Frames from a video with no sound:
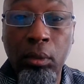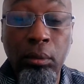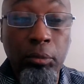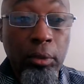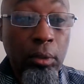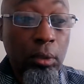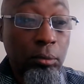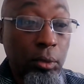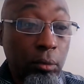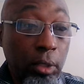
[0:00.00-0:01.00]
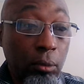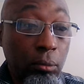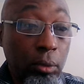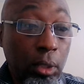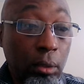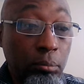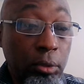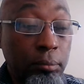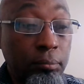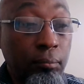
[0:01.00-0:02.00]
But it all turned out okay.
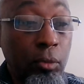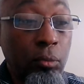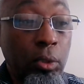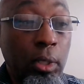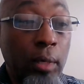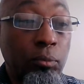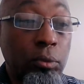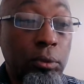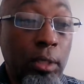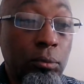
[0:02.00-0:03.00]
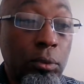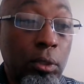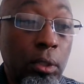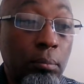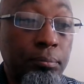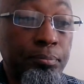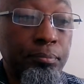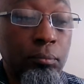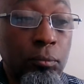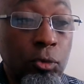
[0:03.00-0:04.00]
But what happened was I was
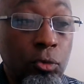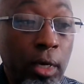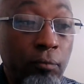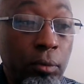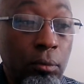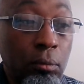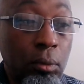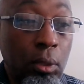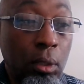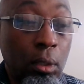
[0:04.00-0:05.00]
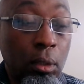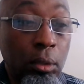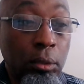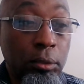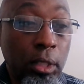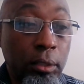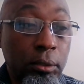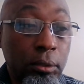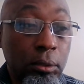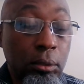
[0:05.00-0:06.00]
driving in
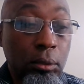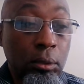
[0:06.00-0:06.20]
Texas.